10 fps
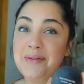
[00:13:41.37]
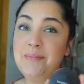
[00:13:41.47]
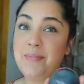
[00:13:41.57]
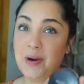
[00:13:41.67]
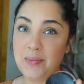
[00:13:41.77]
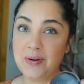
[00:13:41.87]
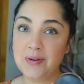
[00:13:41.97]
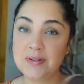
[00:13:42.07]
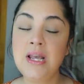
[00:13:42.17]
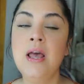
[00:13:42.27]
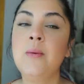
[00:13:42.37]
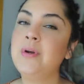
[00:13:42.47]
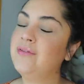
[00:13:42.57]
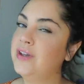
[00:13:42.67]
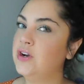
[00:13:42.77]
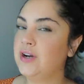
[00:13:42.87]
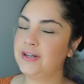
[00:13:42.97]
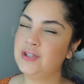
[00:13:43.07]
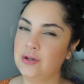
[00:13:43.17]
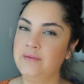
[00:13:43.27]
Bare Minerals, but if like you're
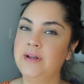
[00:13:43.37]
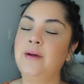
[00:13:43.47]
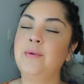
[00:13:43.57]
not sure of it,